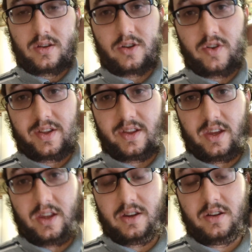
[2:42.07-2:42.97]

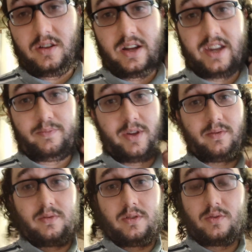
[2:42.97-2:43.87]
currently, I've
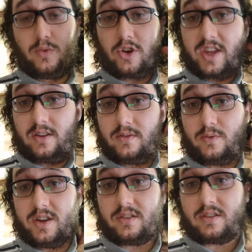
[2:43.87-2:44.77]
been
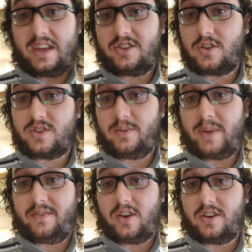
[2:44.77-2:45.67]
working with East Coast
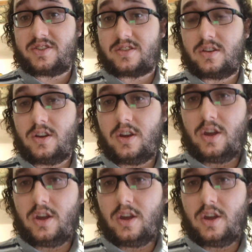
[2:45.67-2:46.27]
Combative Arts,